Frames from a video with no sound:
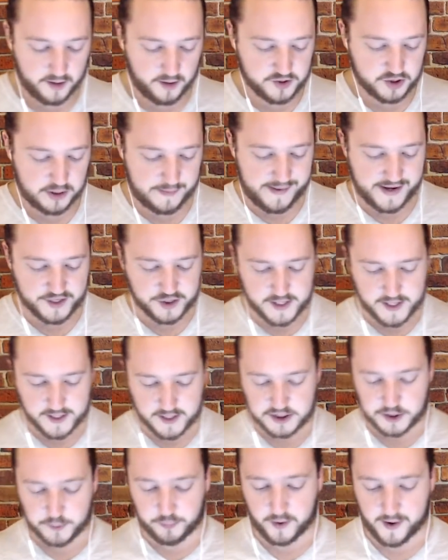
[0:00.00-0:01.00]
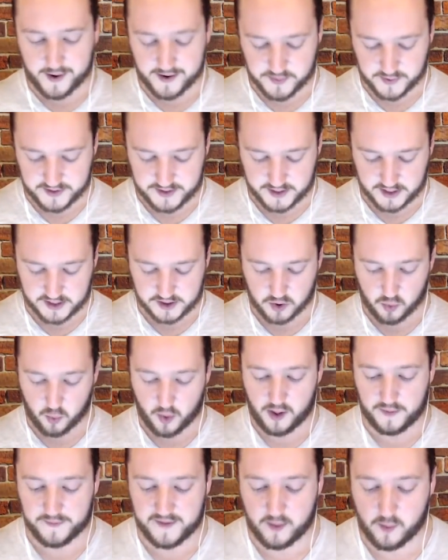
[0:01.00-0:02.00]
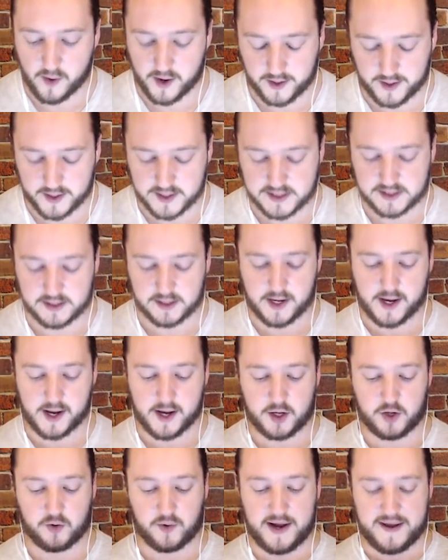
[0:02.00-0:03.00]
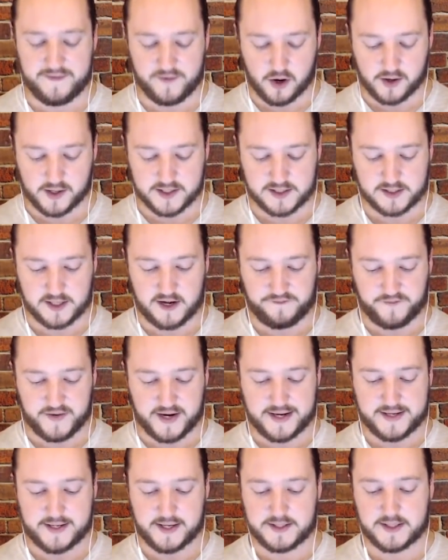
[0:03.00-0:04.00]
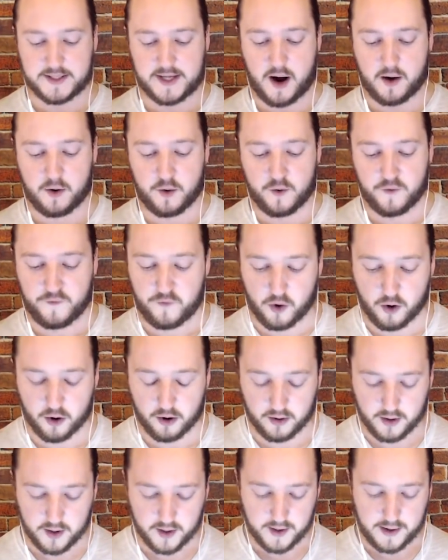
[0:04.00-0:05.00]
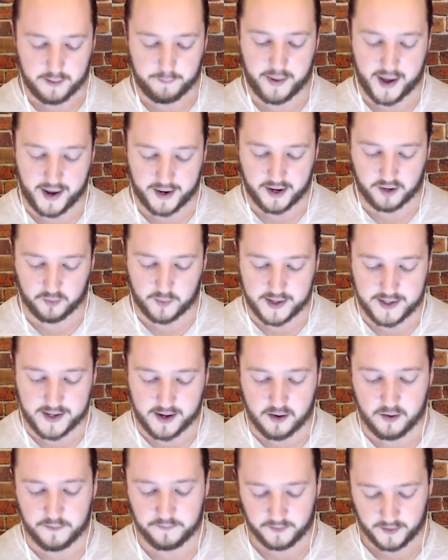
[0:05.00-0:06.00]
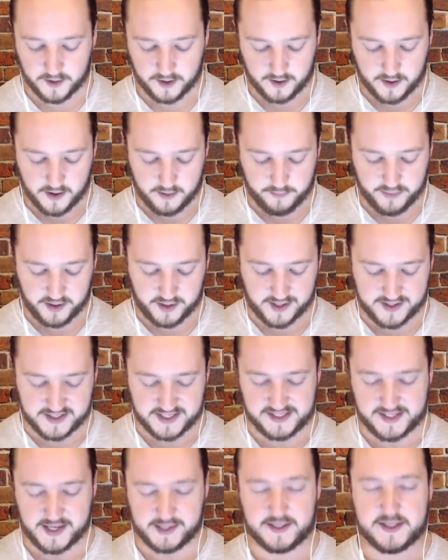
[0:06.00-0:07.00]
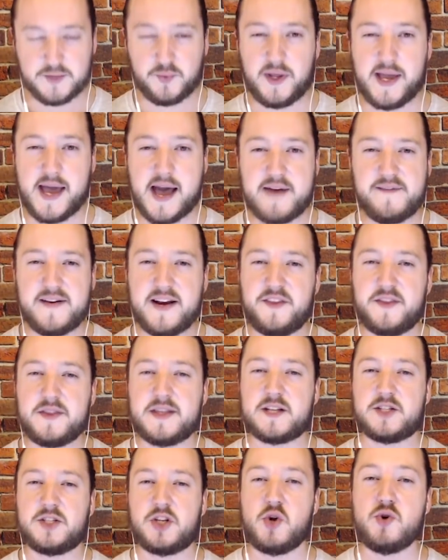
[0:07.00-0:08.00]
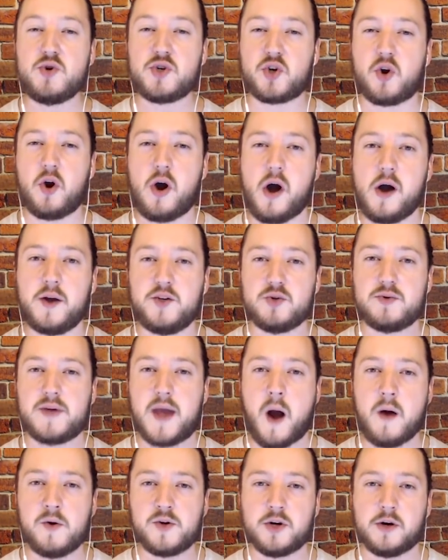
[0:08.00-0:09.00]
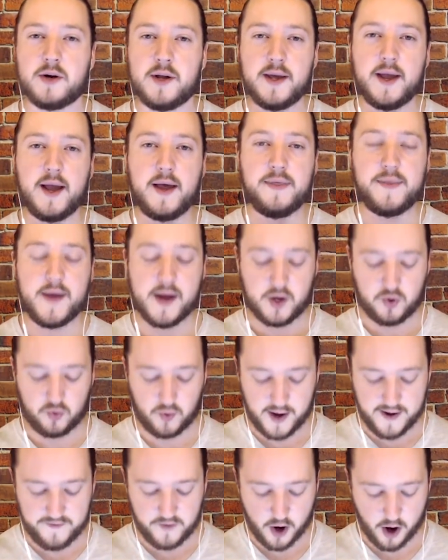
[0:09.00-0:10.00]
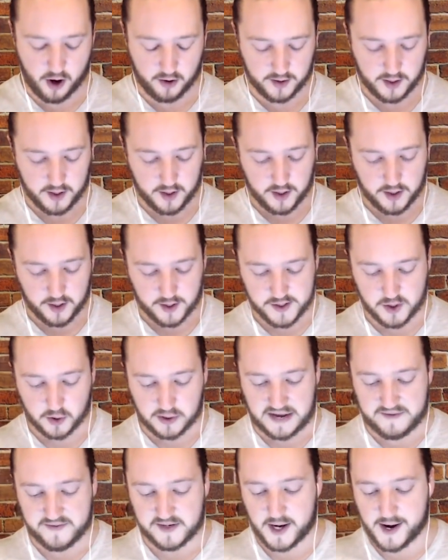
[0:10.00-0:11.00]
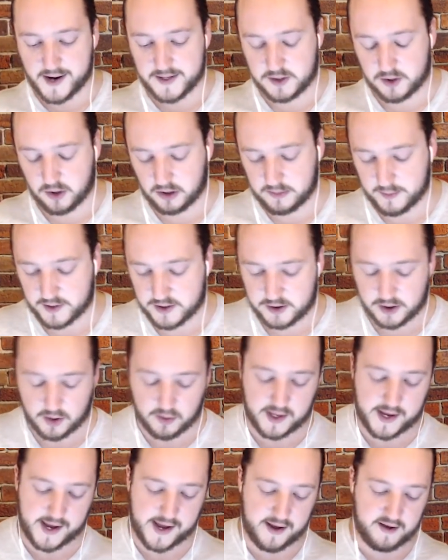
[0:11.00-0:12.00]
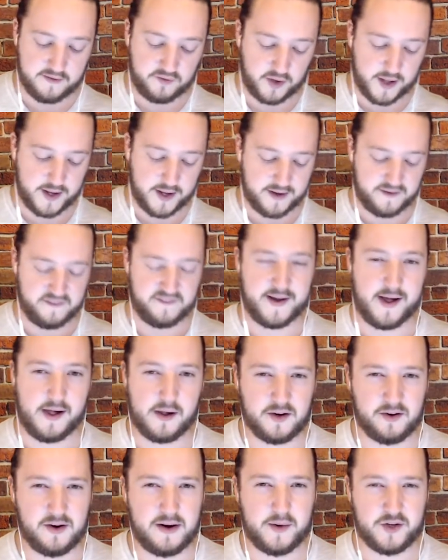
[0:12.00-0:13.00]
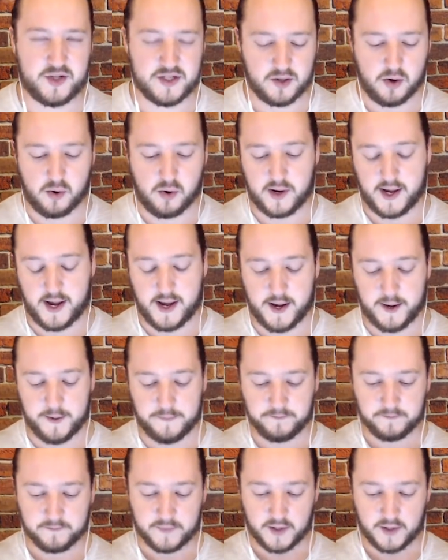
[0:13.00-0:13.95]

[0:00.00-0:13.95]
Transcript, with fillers: So I'm actually kind of surprised we did so well in that one, because uh, Graveyard is definitely a decent counter for P.E.K.K.A. right now, because this deck doesn't really have anything that's too strong to counter that Graveyard. You don't have an Ice Golem. You don't have, like, a Valkyrie, which is okay.